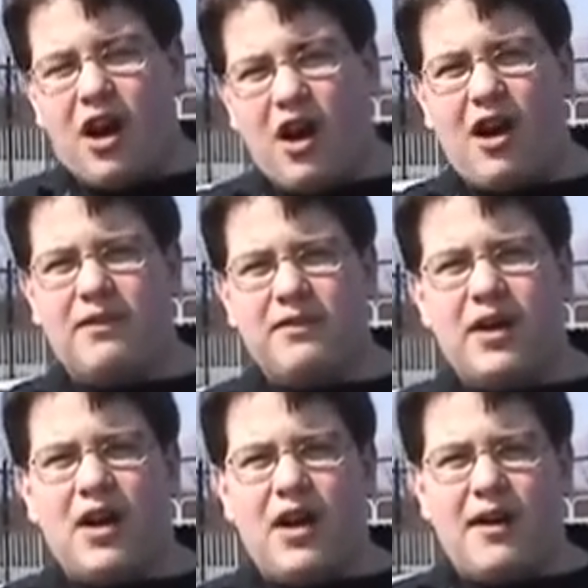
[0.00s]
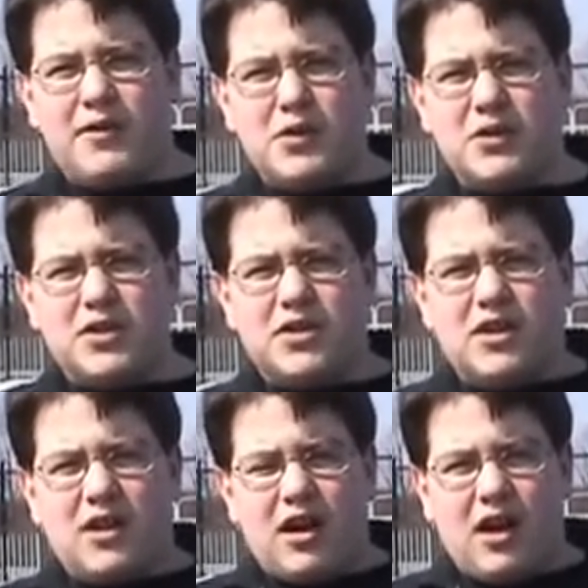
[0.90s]
off of
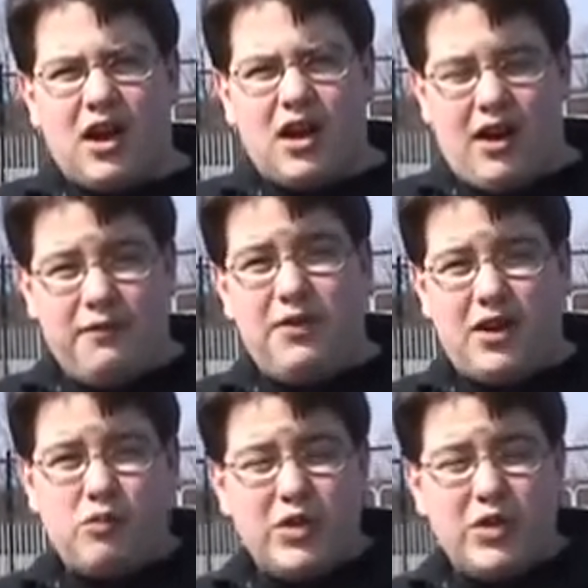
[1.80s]
the